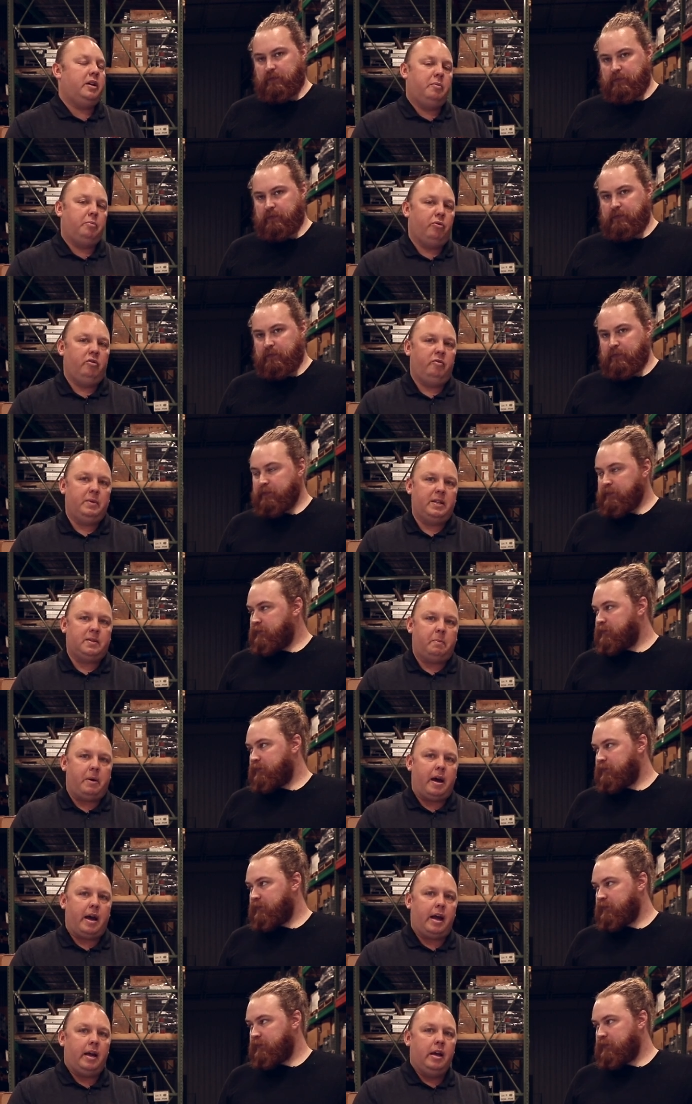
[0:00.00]
Speaker 1: improvements
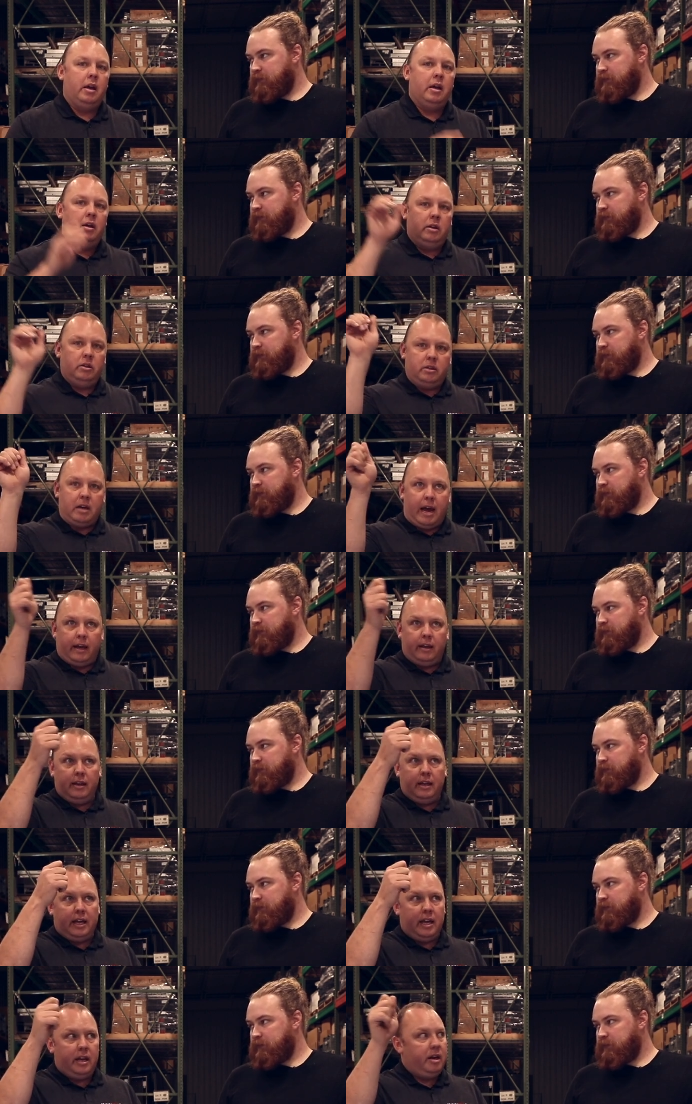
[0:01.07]
by
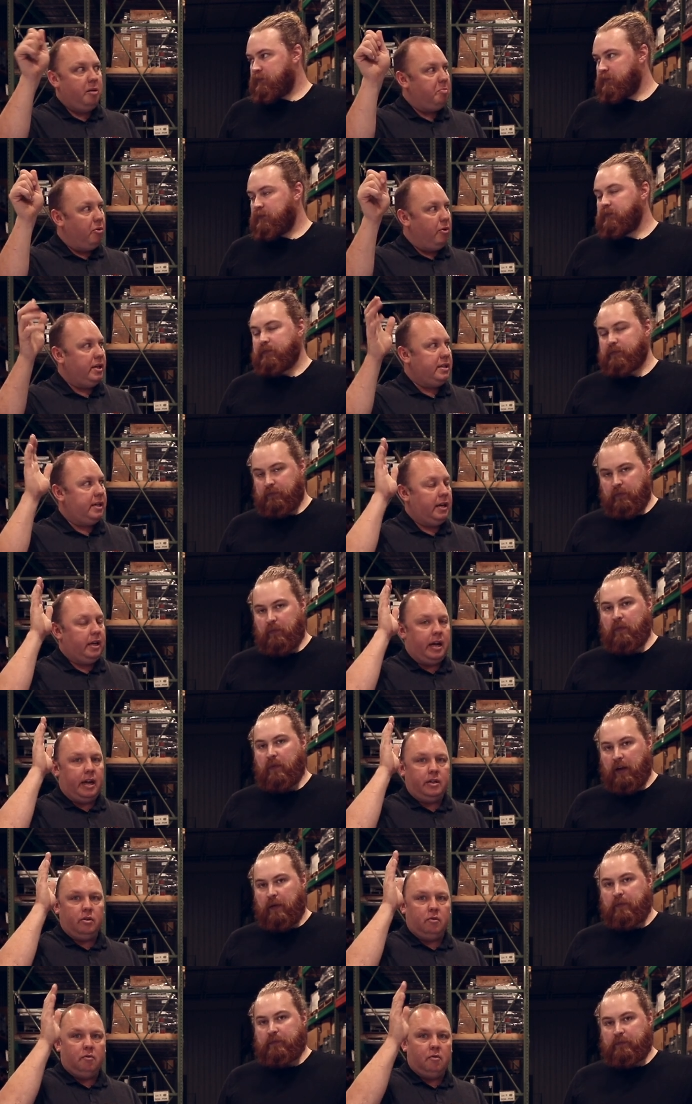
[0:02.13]
dialing in and pointing
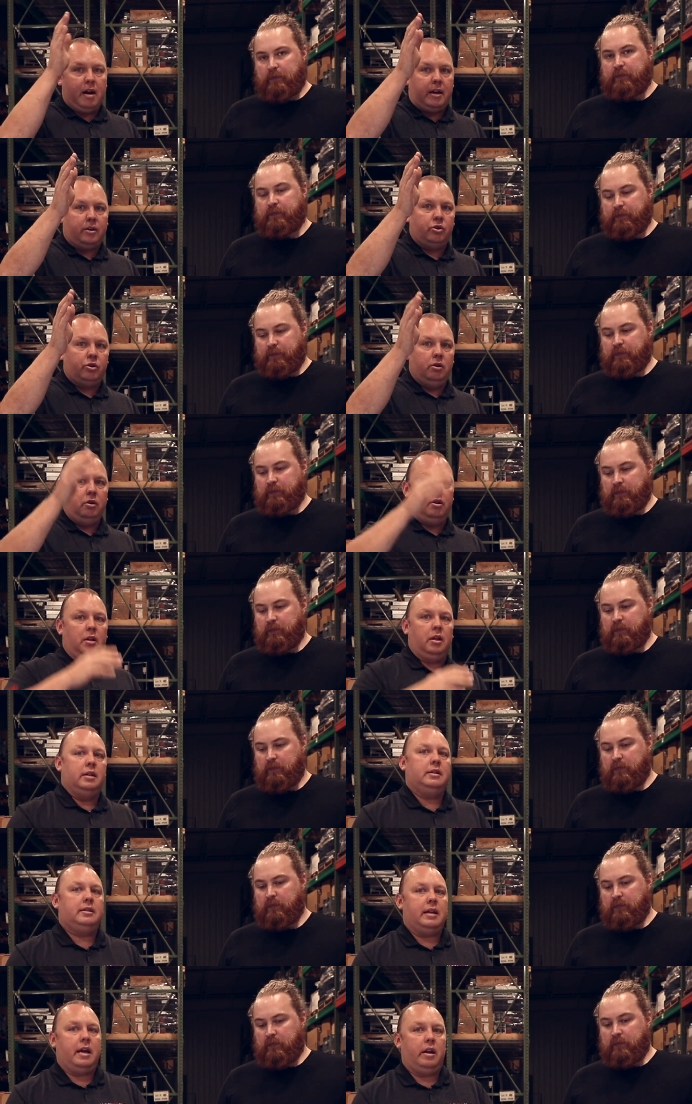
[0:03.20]
a yep. directional
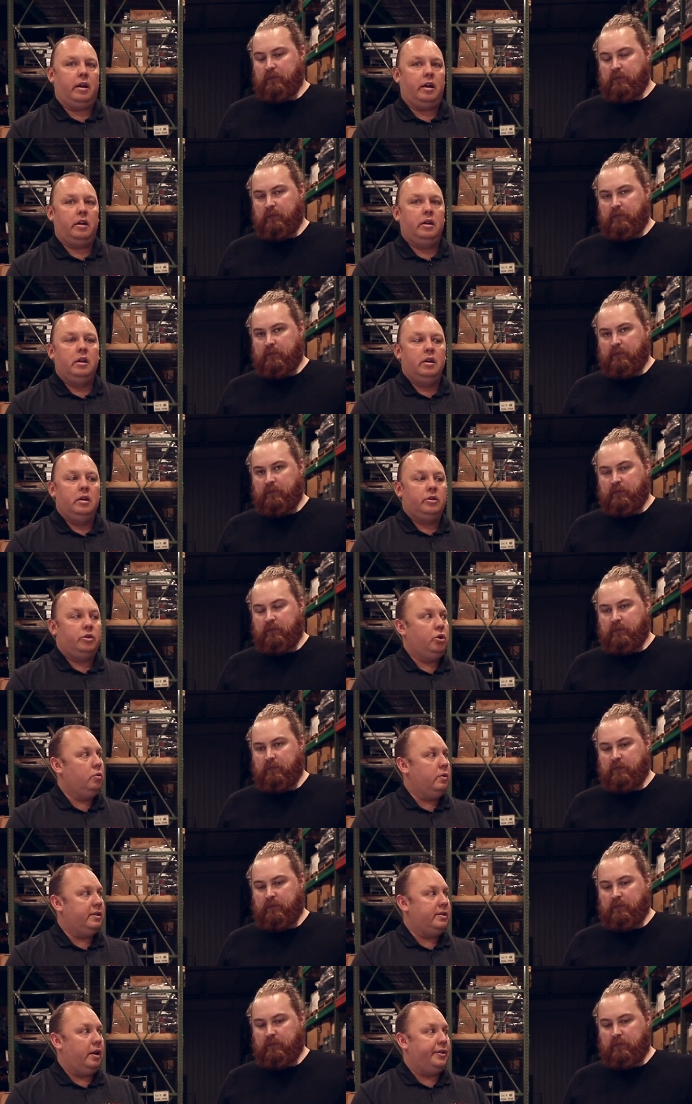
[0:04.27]
antenna
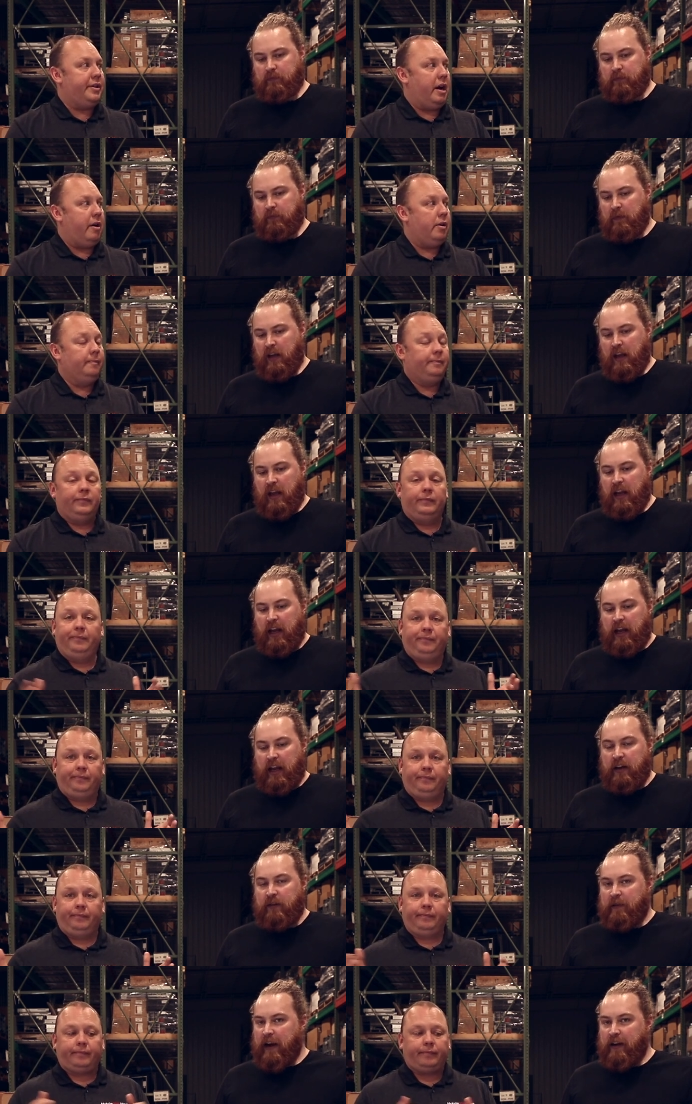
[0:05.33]
to a cell tower.
Speaker 2: In,
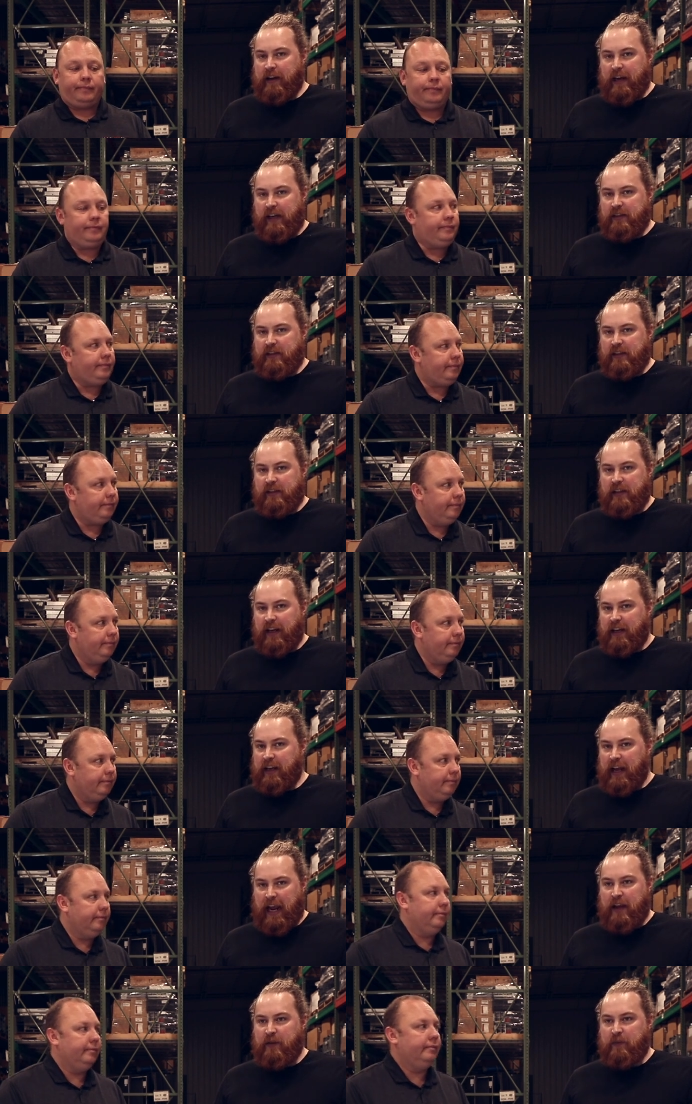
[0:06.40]
in rare cases,
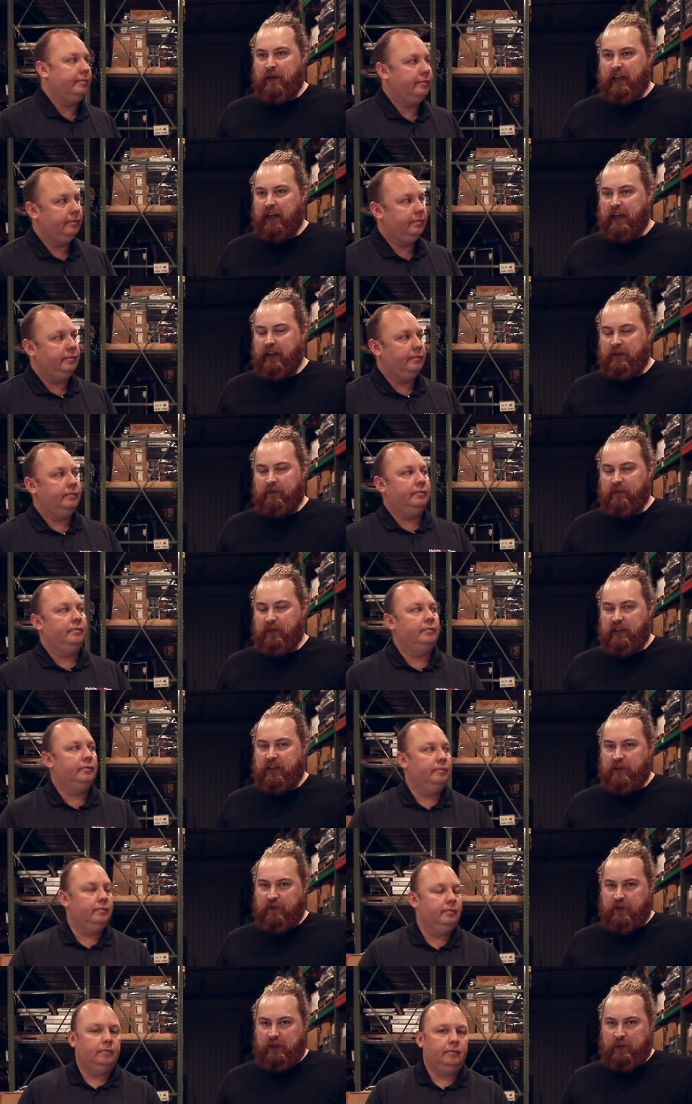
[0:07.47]
it can be the
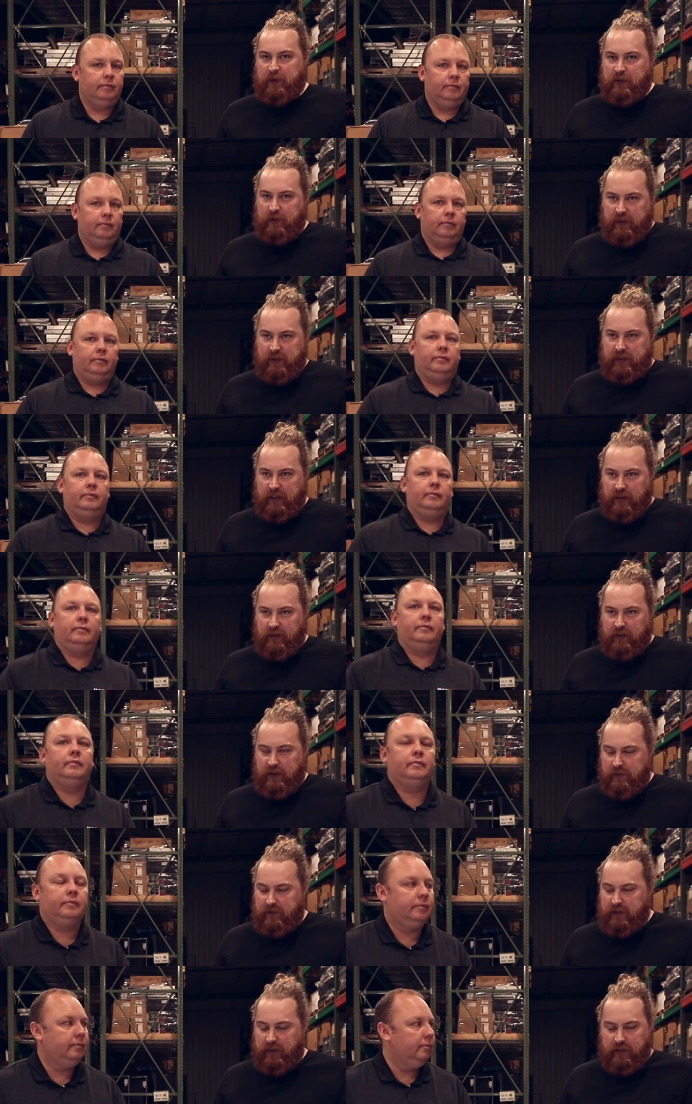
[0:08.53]
difference between signal
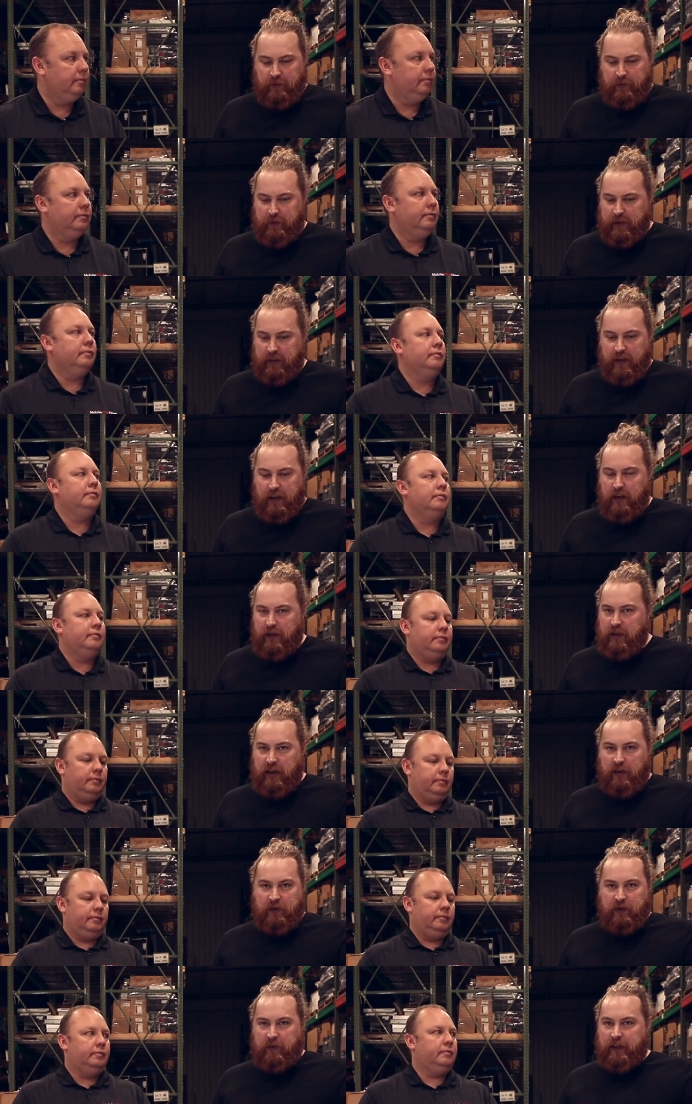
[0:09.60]
and no signal, but
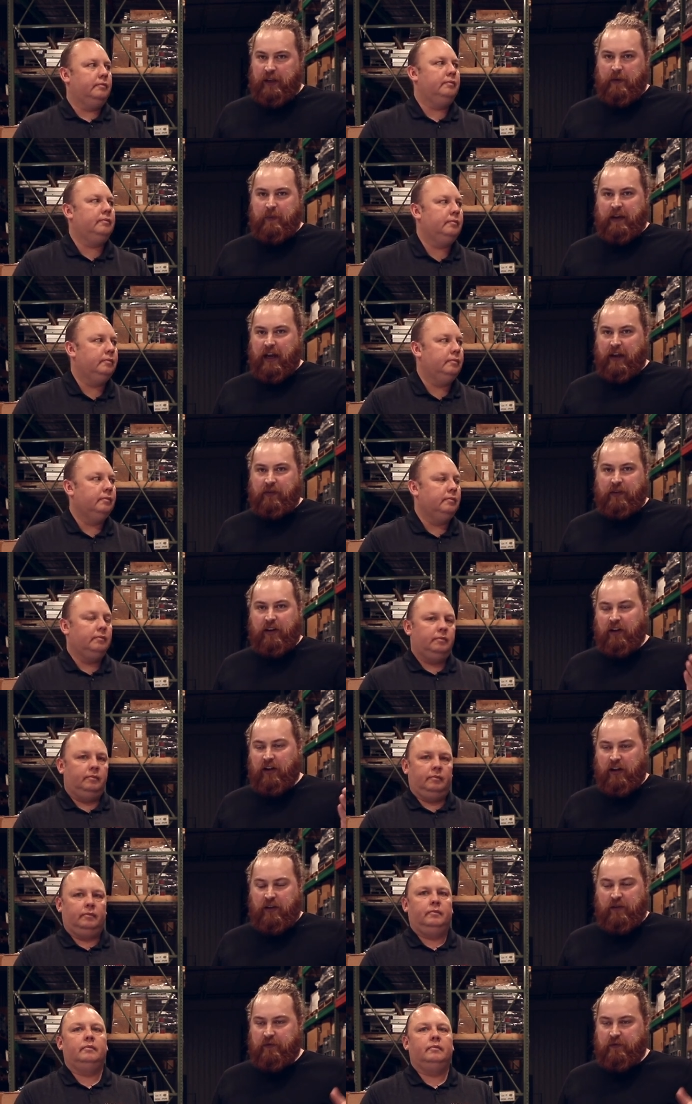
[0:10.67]
you have to really be out there on the